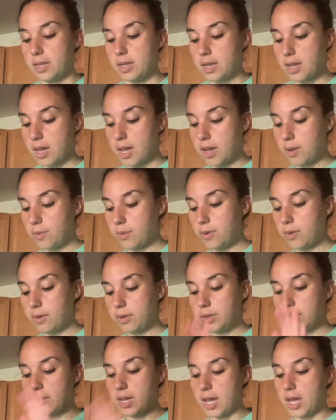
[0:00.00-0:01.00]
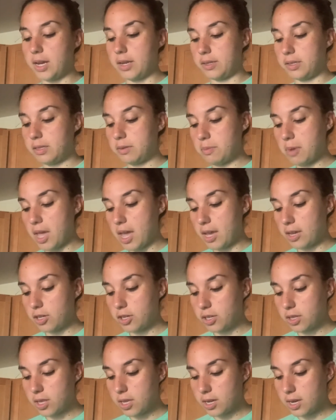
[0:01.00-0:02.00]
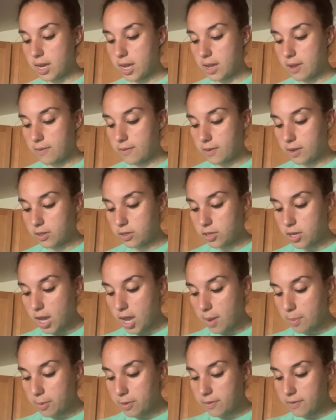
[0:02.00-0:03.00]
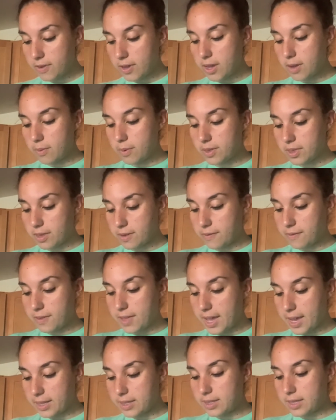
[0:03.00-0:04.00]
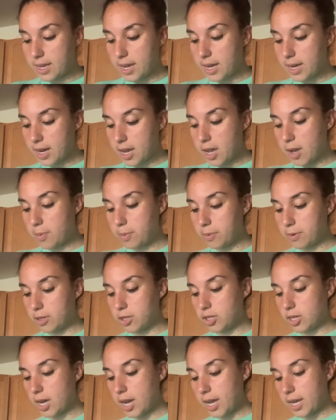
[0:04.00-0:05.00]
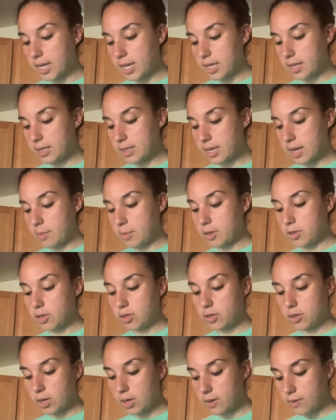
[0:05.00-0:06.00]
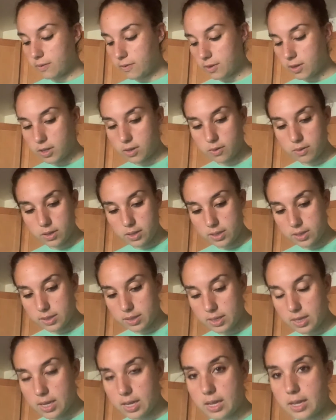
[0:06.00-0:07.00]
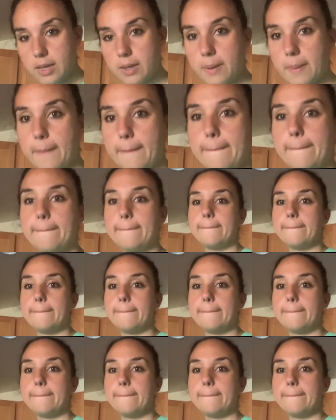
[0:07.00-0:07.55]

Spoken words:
I will kind of smash the knife on top of it with the flat side up, which I can demonstrate for you to see.